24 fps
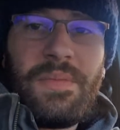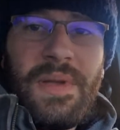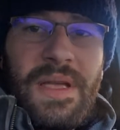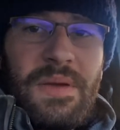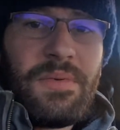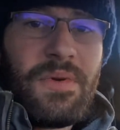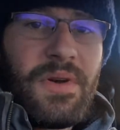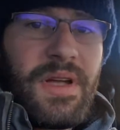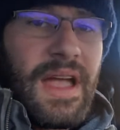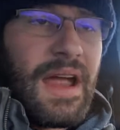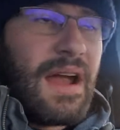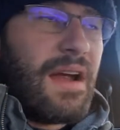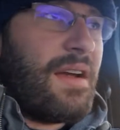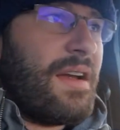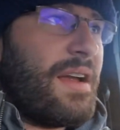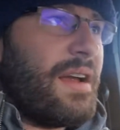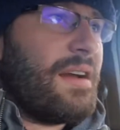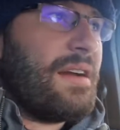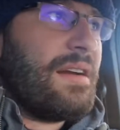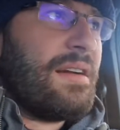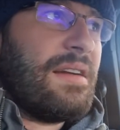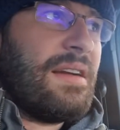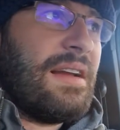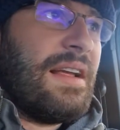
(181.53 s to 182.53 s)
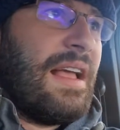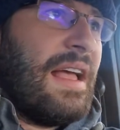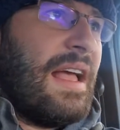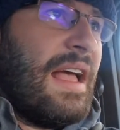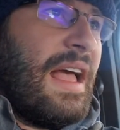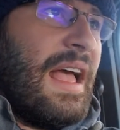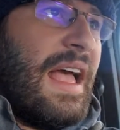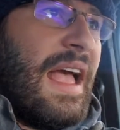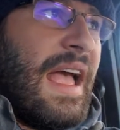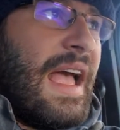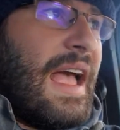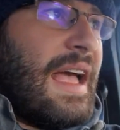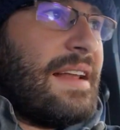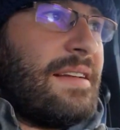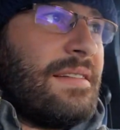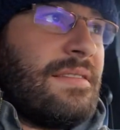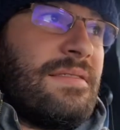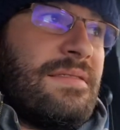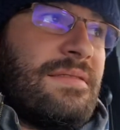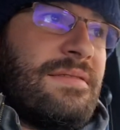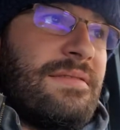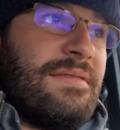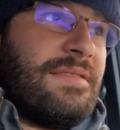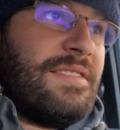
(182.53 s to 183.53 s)
people carrier. And
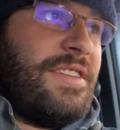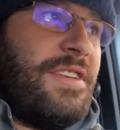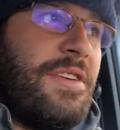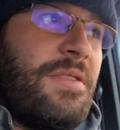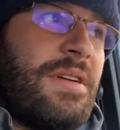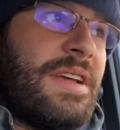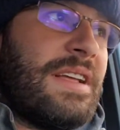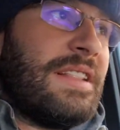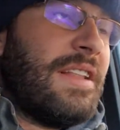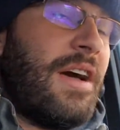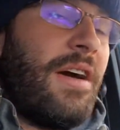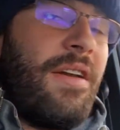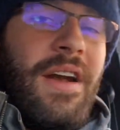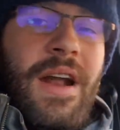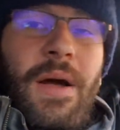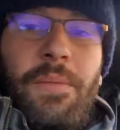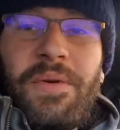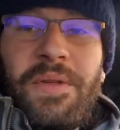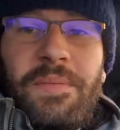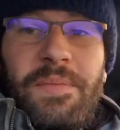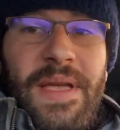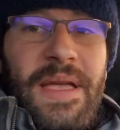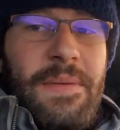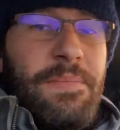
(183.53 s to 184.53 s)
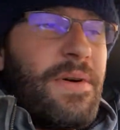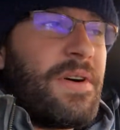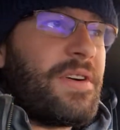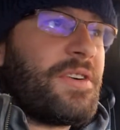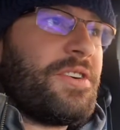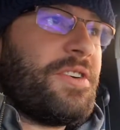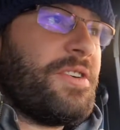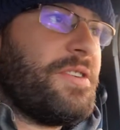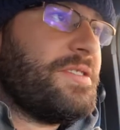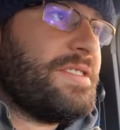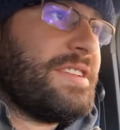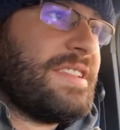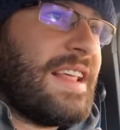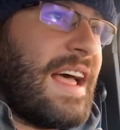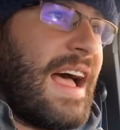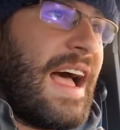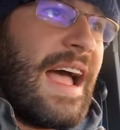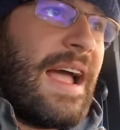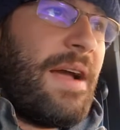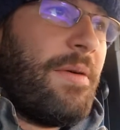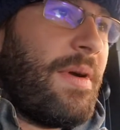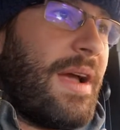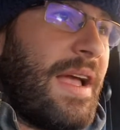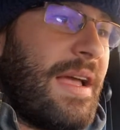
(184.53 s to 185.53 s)
you can load it up with people and cruise on the
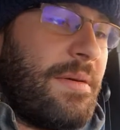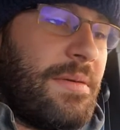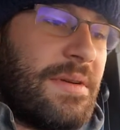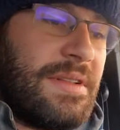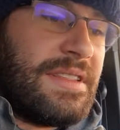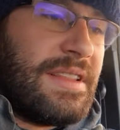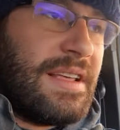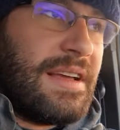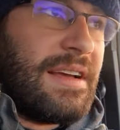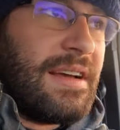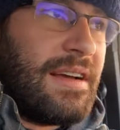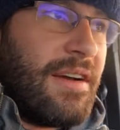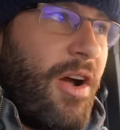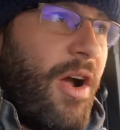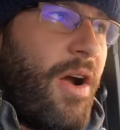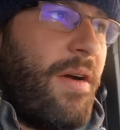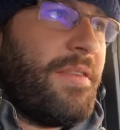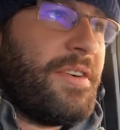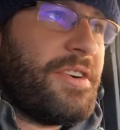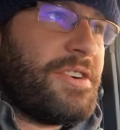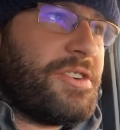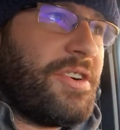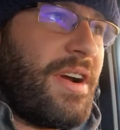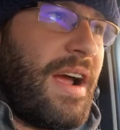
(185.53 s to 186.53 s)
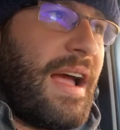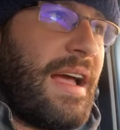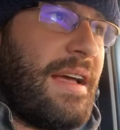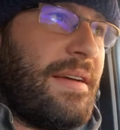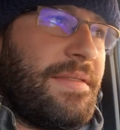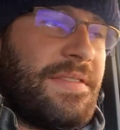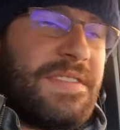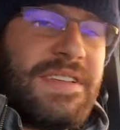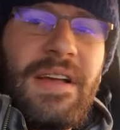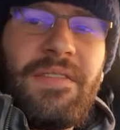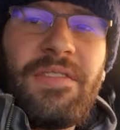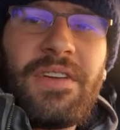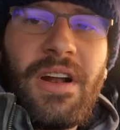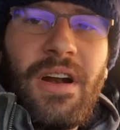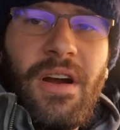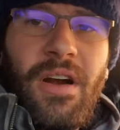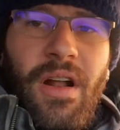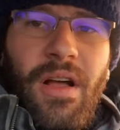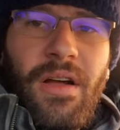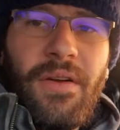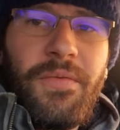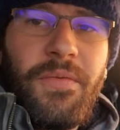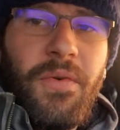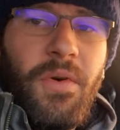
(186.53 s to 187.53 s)
highway with the overdrive
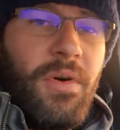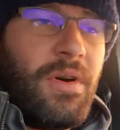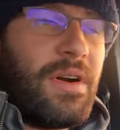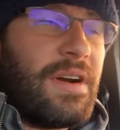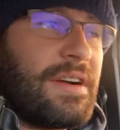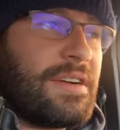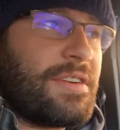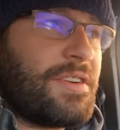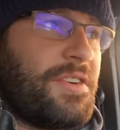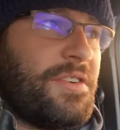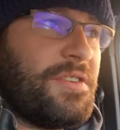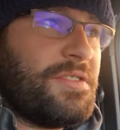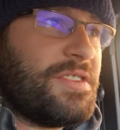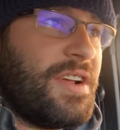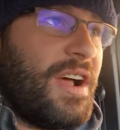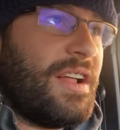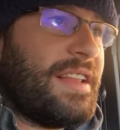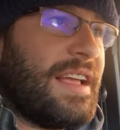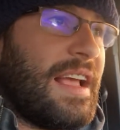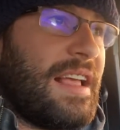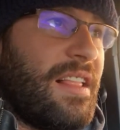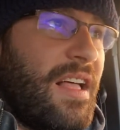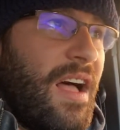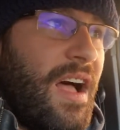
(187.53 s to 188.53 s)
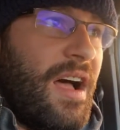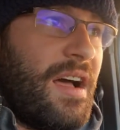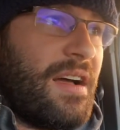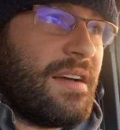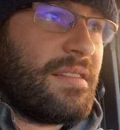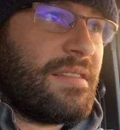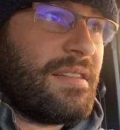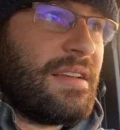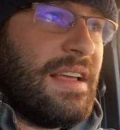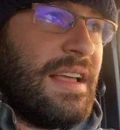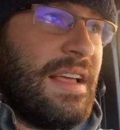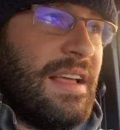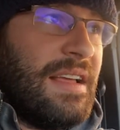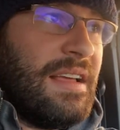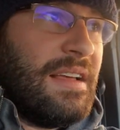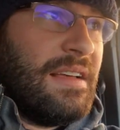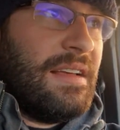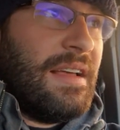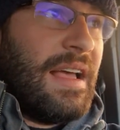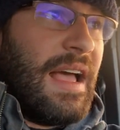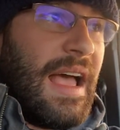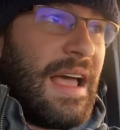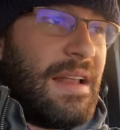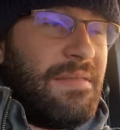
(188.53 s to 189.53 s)
700R4 and cruise all day long
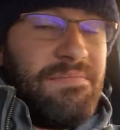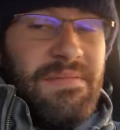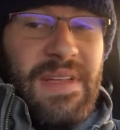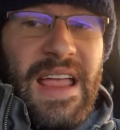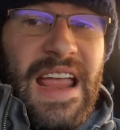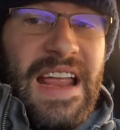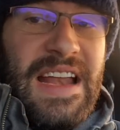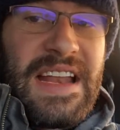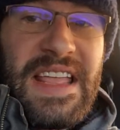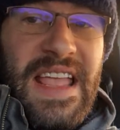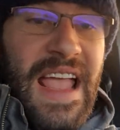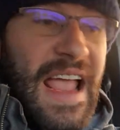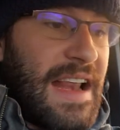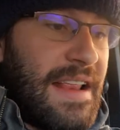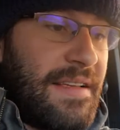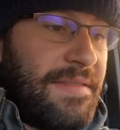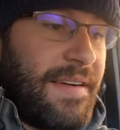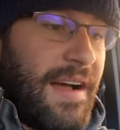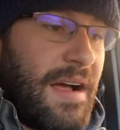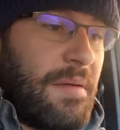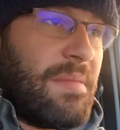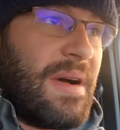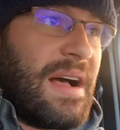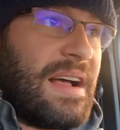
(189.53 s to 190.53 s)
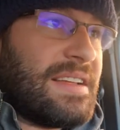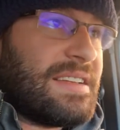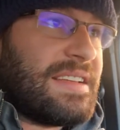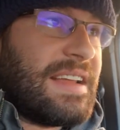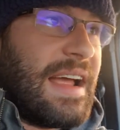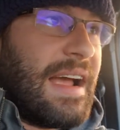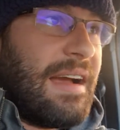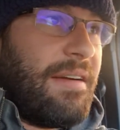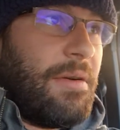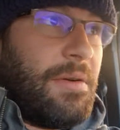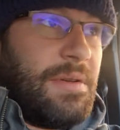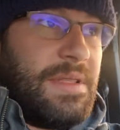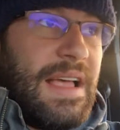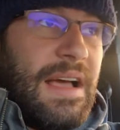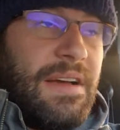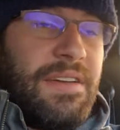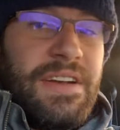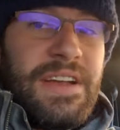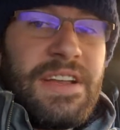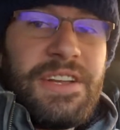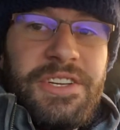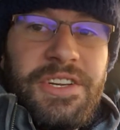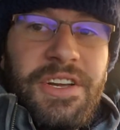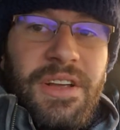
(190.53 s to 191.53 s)
at 80, 85 miles an hour without
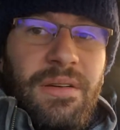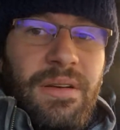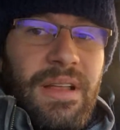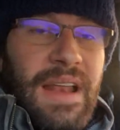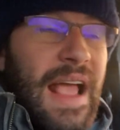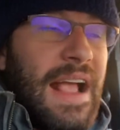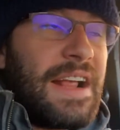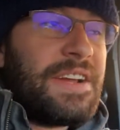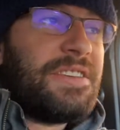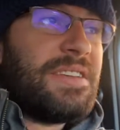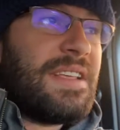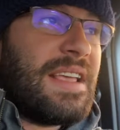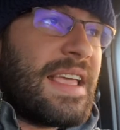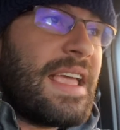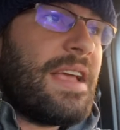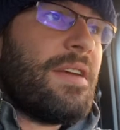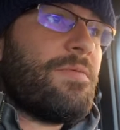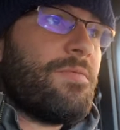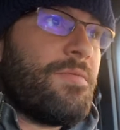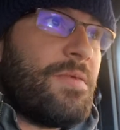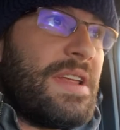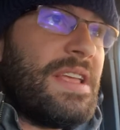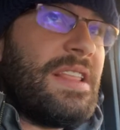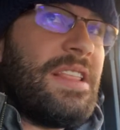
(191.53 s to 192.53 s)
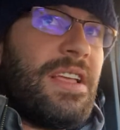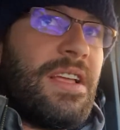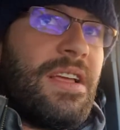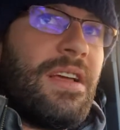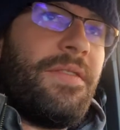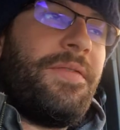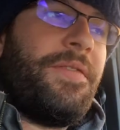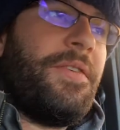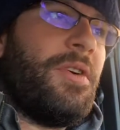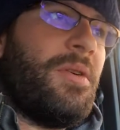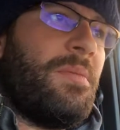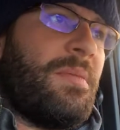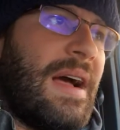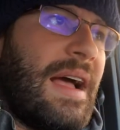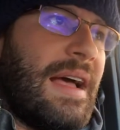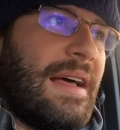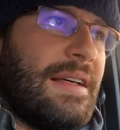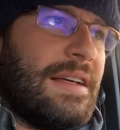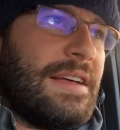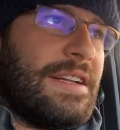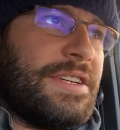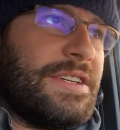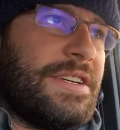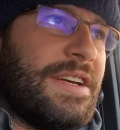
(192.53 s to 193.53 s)
an issue and actually get really good fuel
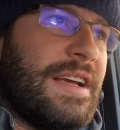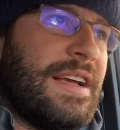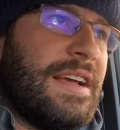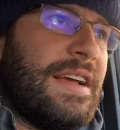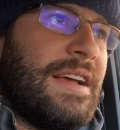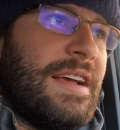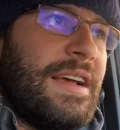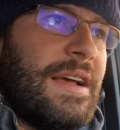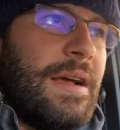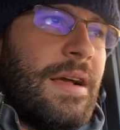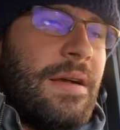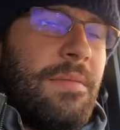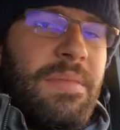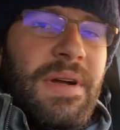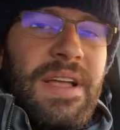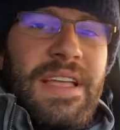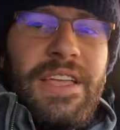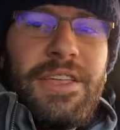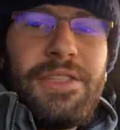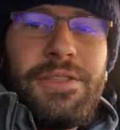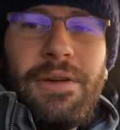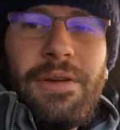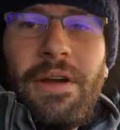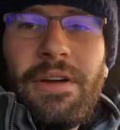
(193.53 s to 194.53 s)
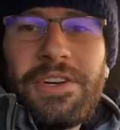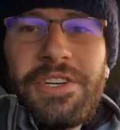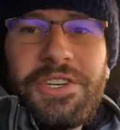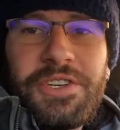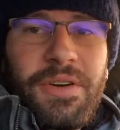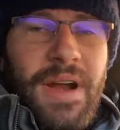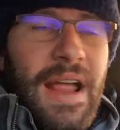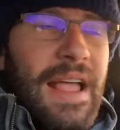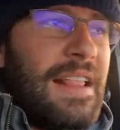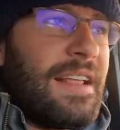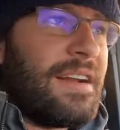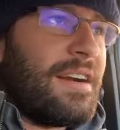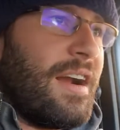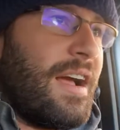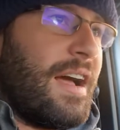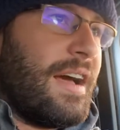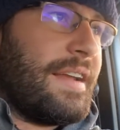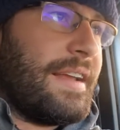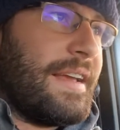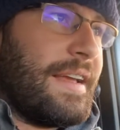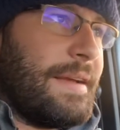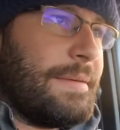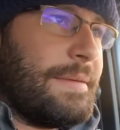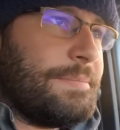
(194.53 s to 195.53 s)
mileage. But you throw a trailer
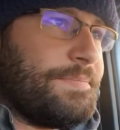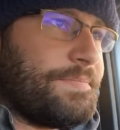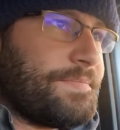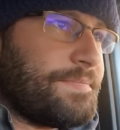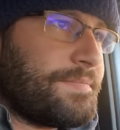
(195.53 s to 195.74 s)
on it